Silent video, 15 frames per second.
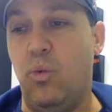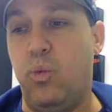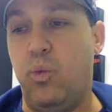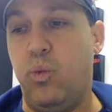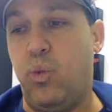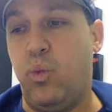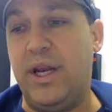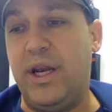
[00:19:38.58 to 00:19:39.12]

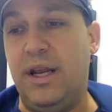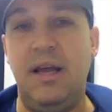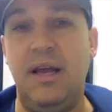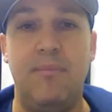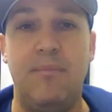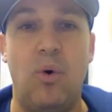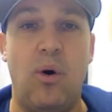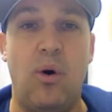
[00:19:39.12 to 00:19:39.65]
we need
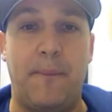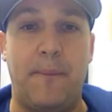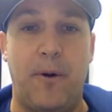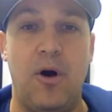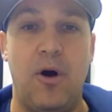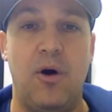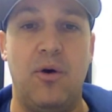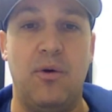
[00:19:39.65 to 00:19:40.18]
more
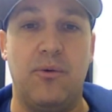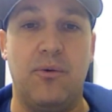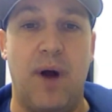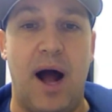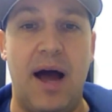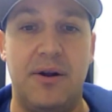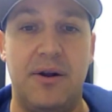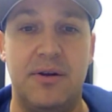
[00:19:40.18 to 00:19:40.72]
pro
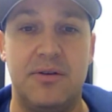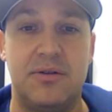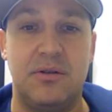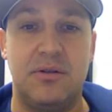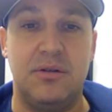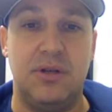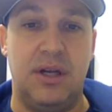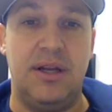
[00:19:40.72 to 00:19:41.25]
riders
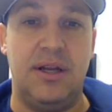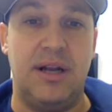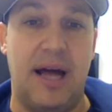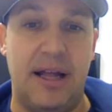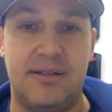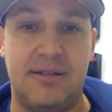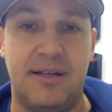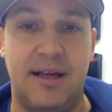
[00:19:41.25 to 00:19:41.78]
in the
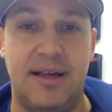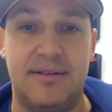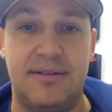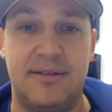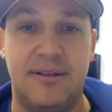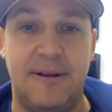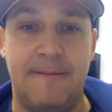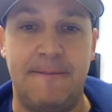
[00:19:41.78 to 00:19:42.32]
United States,
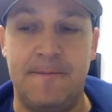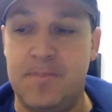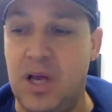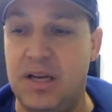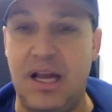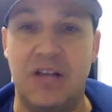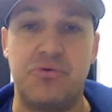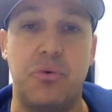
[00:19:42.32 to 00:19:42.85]
and
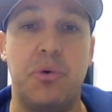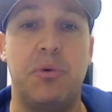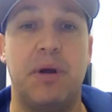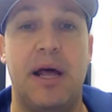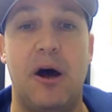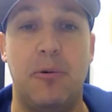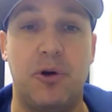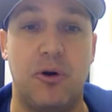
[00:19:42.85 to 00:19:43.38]
that's what we want to
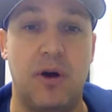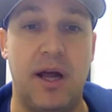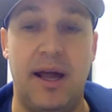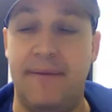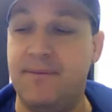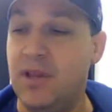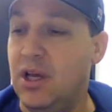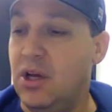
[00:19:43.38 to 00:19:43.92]
help create.
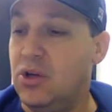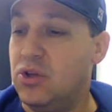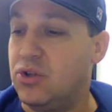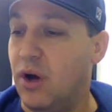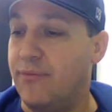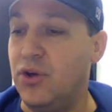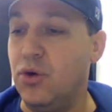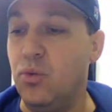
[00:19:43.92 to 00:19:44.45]
So
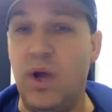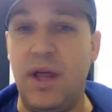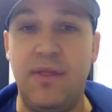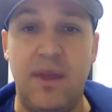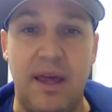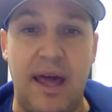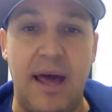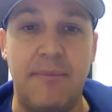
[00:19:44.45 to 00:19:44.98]
if you win
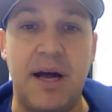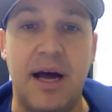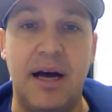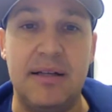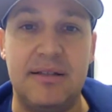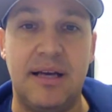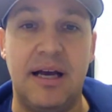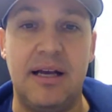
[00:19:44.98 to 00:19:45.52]
the AM
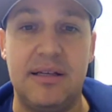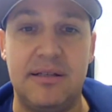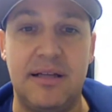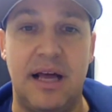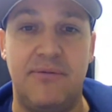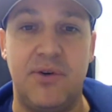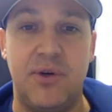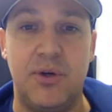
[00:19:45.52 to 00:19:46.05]
contest
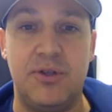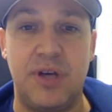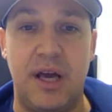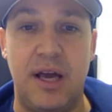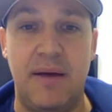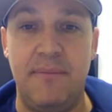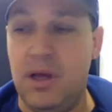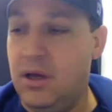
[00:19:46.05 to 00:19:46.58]
at VooDoo
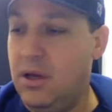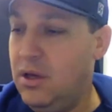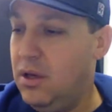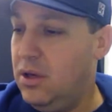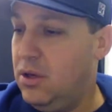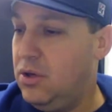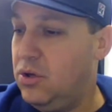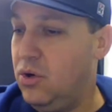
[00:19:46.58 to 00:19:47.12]
Jam,
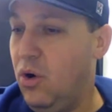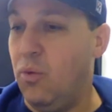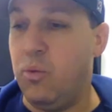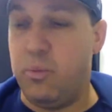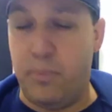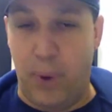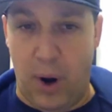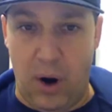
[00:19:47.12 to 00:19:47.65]

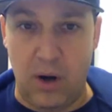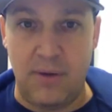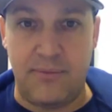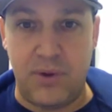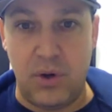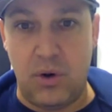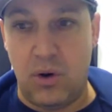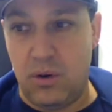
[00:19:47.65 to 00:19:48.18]
part of
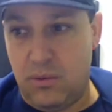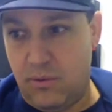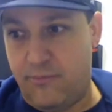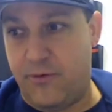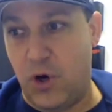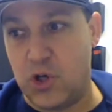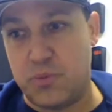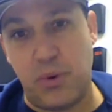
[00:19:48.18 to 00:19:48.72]
your
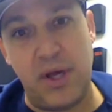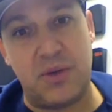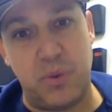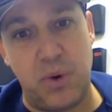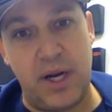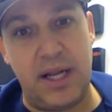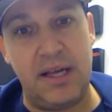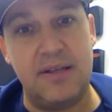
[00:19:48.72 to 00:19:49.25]
first place
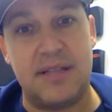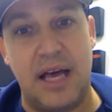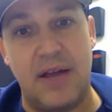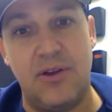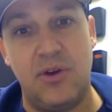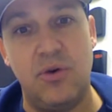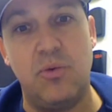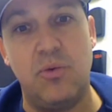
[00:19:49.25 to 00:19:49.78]
winning is
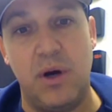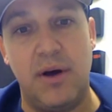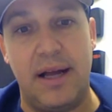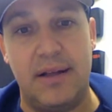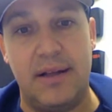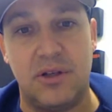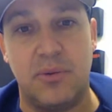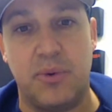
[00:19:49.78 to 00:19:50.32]
that you will
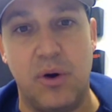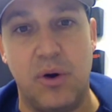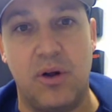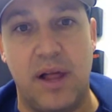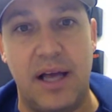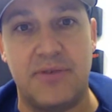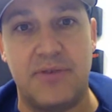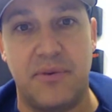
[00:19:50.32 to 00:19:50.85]
enter the pro
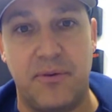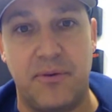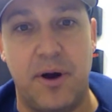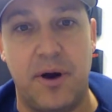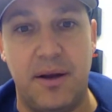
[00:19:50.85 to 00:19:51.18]
class for free.